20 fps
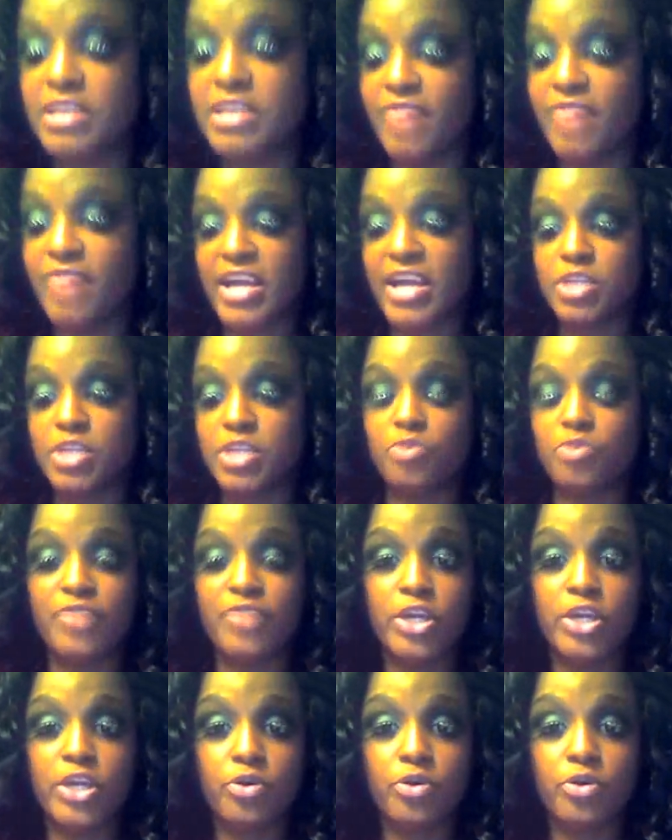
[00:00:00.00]
see if I can do a
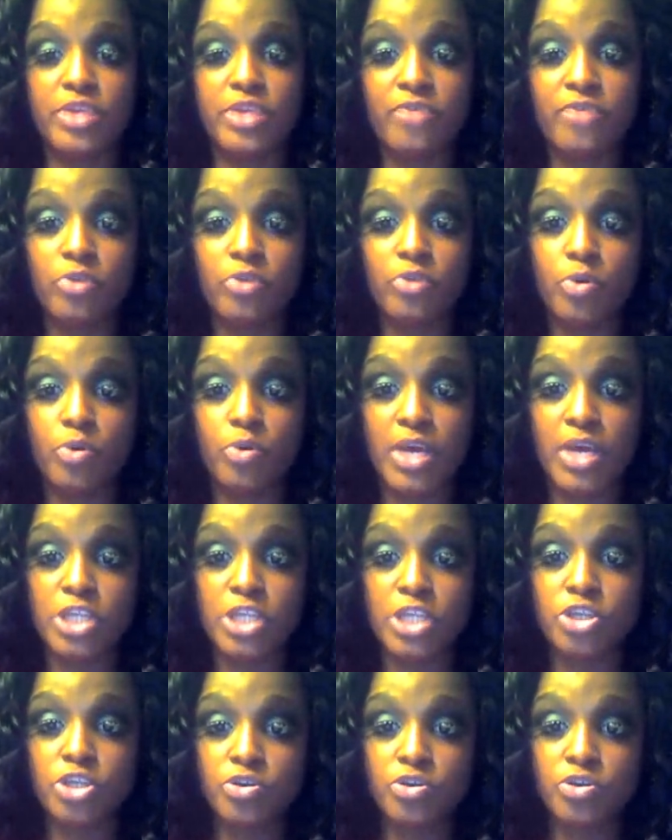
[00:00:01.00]
video on that real quick and
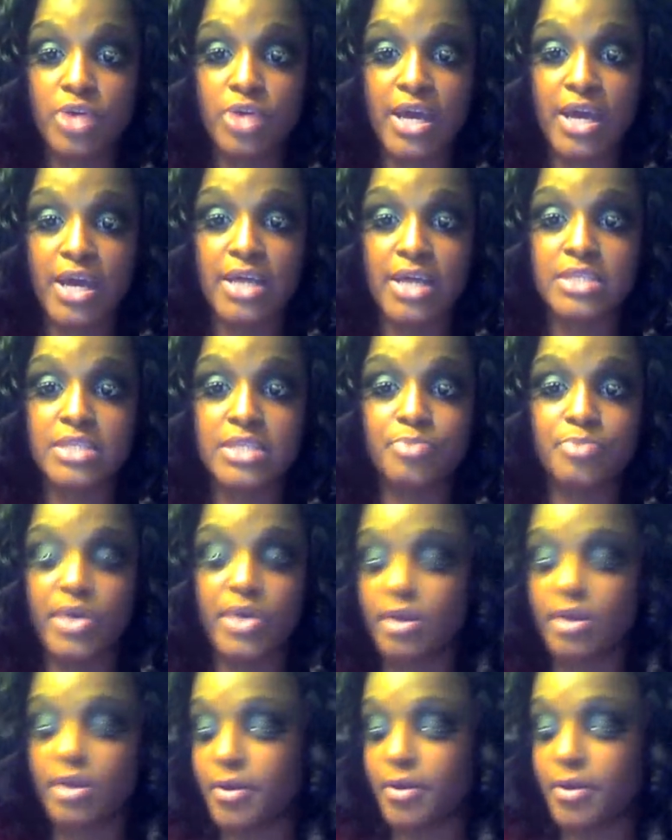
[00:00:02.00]
show you guys. But